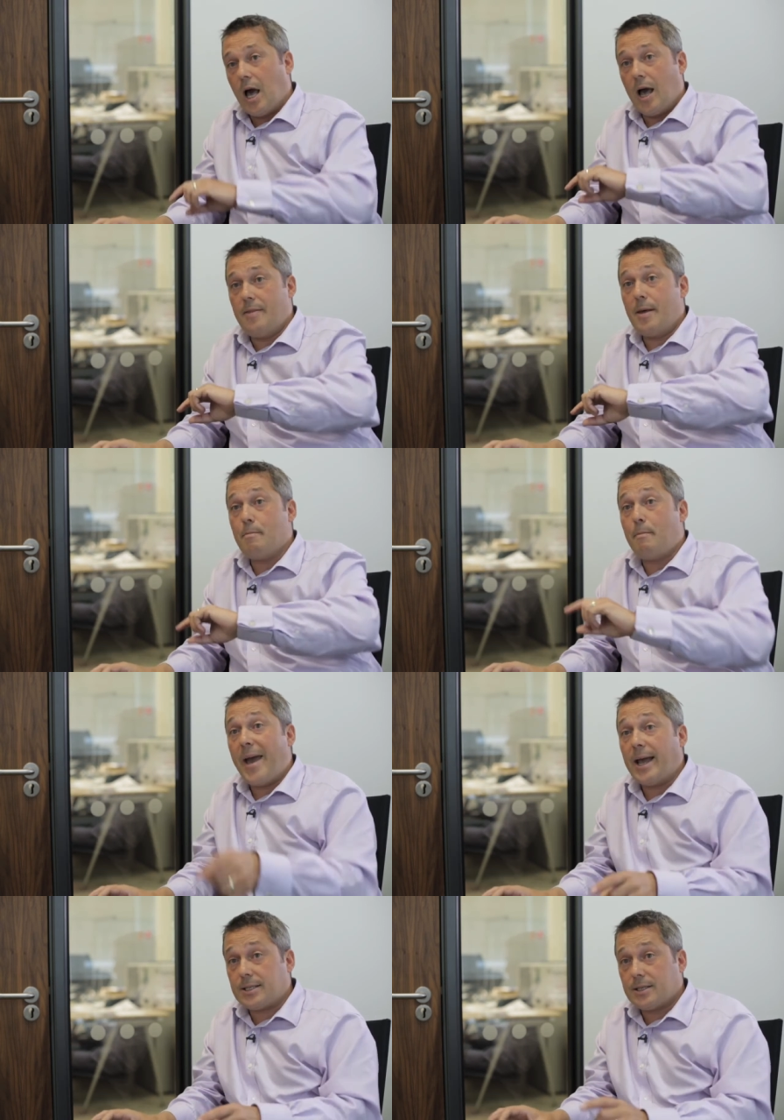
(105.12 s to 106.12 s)
and then
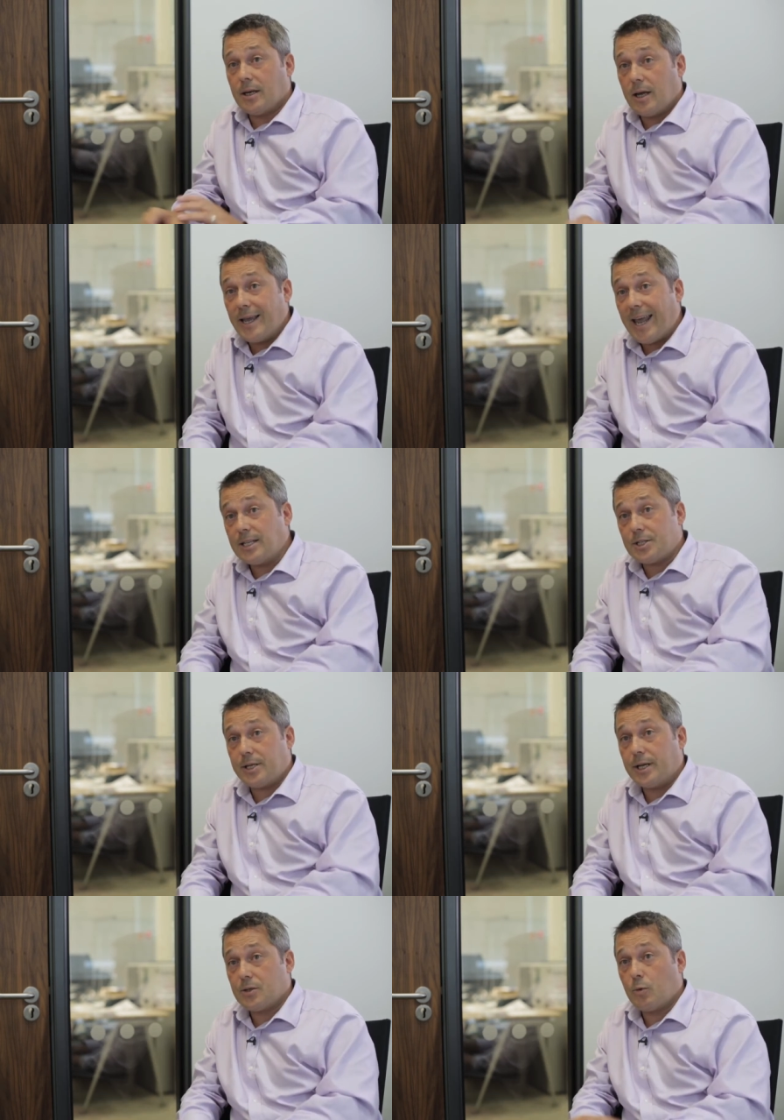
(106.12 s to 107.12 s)
bet
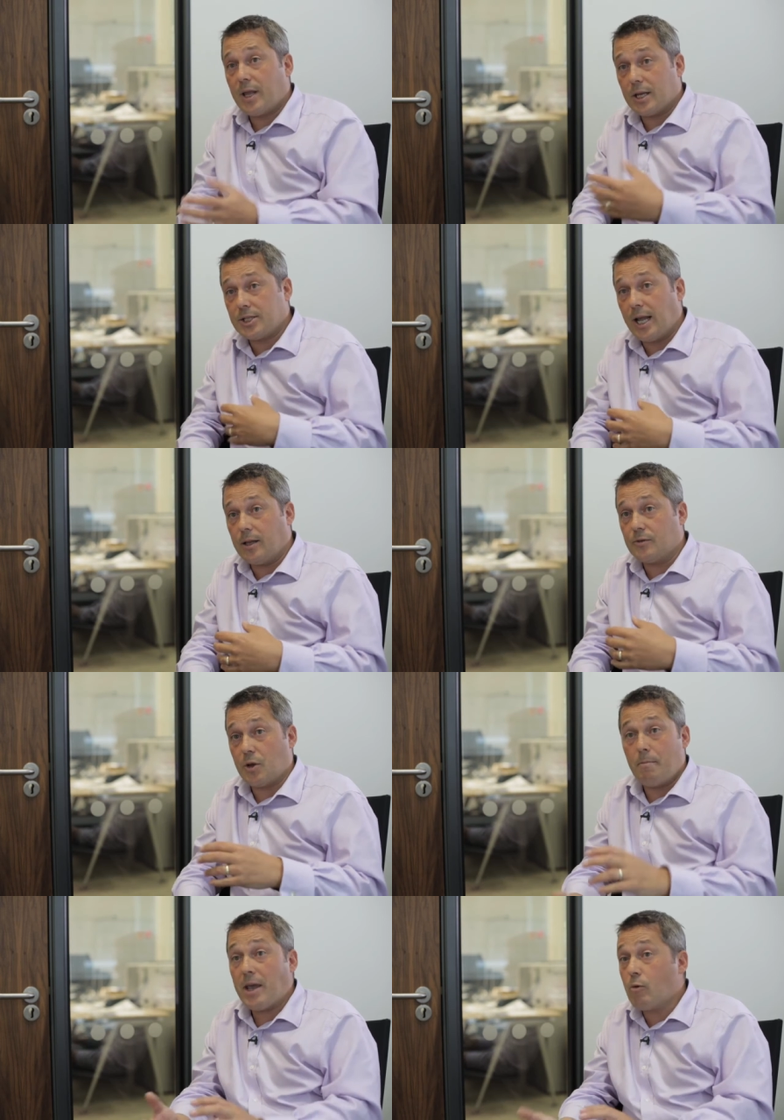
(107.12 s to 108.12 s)
against it with ourselves
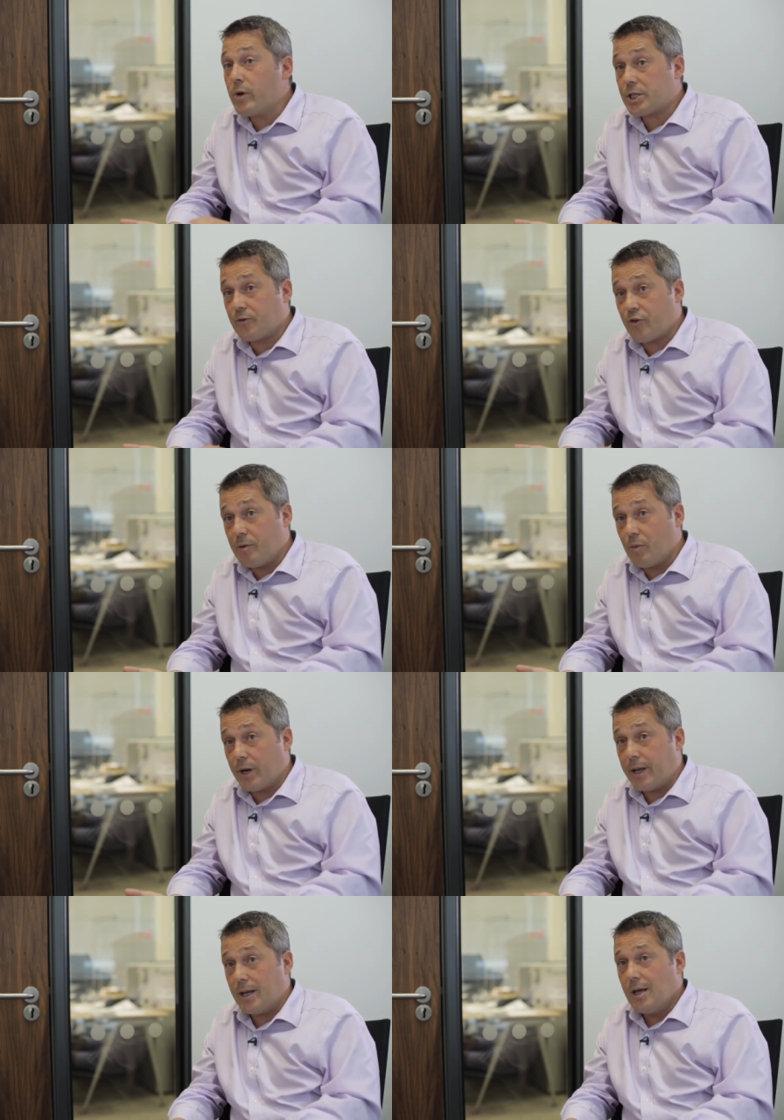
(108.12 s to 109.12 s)
and make risk-free
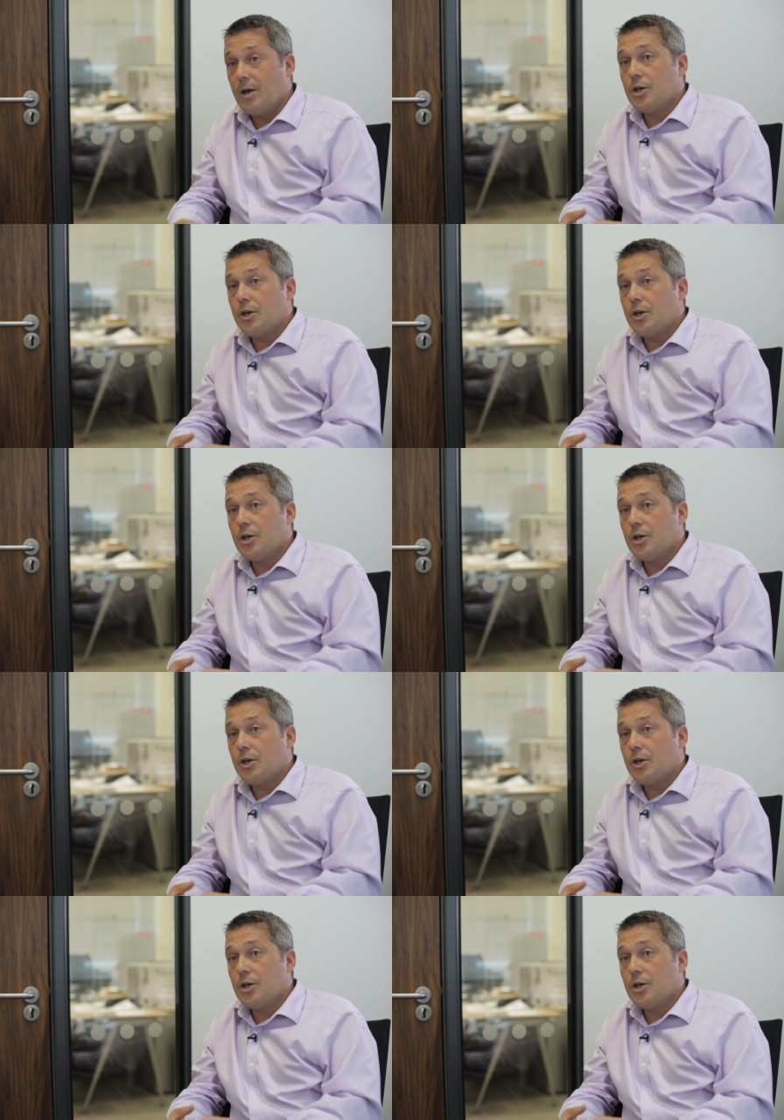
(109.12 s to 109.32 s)
money.